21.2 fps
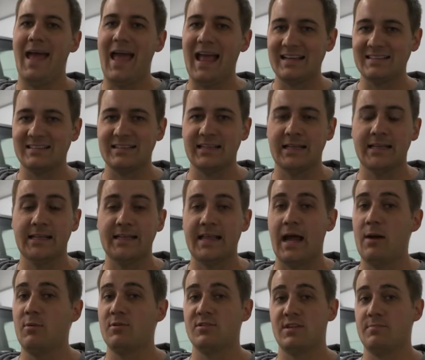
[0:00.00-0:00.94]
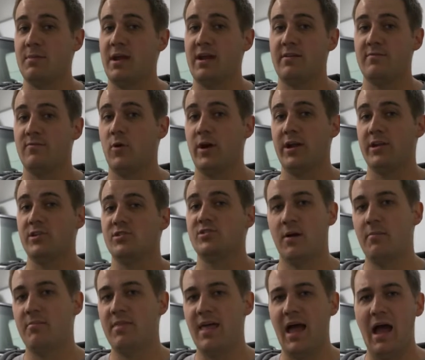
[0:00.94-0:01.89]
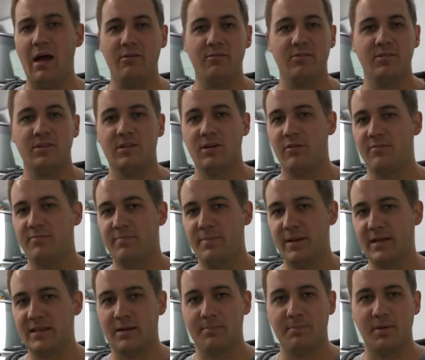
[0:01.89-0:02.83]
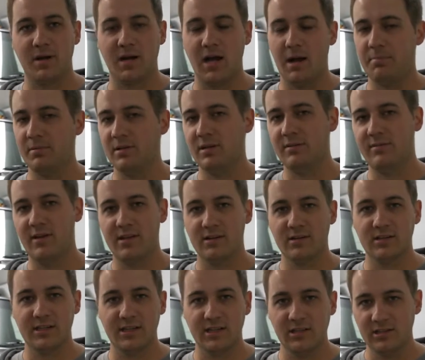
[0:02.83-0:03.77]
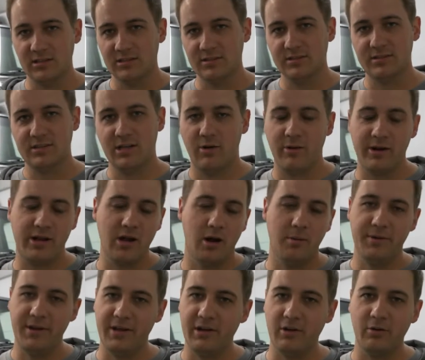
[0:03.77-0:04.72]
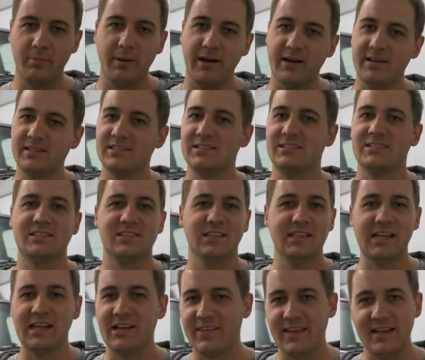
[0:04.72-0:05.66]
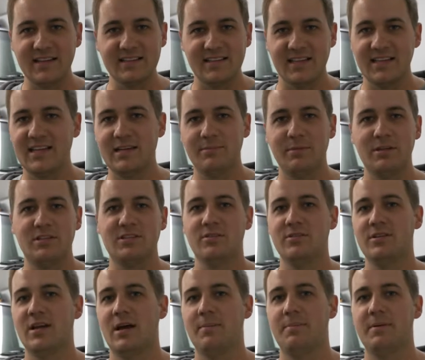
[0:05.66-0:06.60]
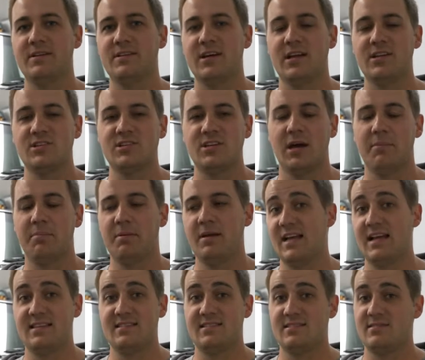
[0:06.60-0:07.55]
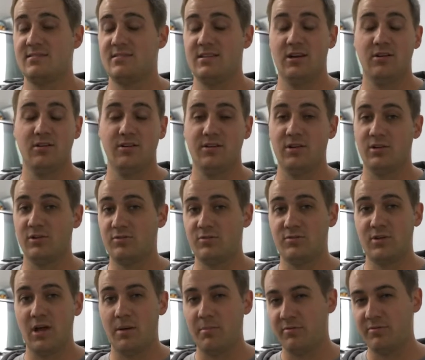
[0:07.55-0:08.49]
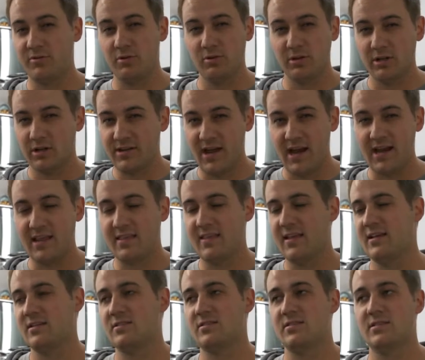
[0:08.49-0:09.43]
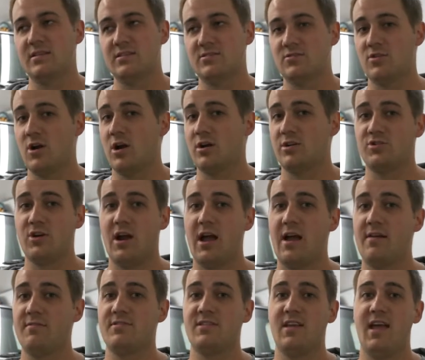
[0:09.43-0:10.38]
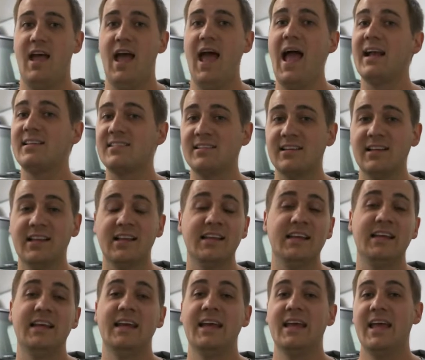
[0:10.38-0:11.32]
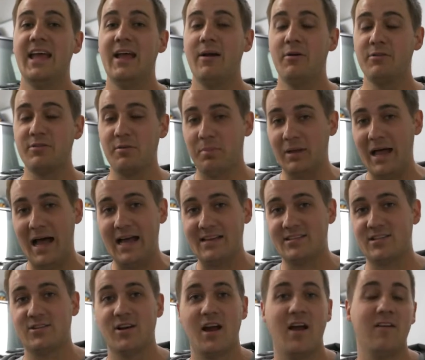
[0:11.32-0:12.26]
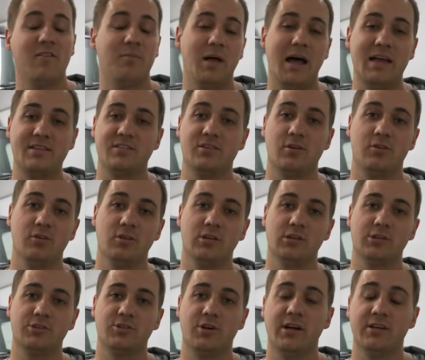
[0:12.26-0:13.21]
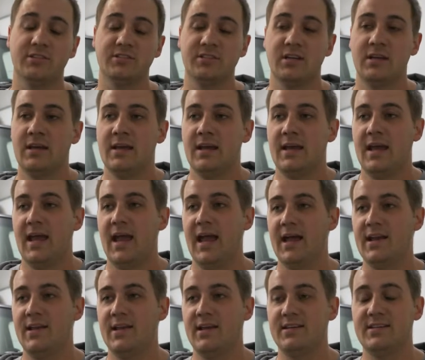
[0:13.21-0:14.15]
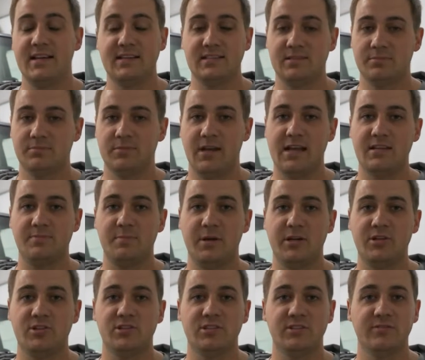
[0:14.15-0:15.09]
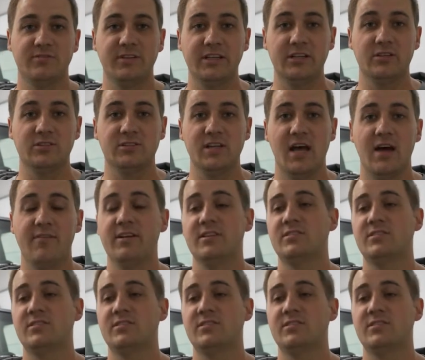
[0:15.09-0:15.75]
excellently. That was the maiden voyage. From that, you know, picked up a couple of other little, you know, we call them dingleberries, just little things that need to be tuned up and touched up. Besides, you know, those few little tiny things, this truck drives excellently. It was a blast to drive, a blast to go to little trails and take some nice pictures and videos of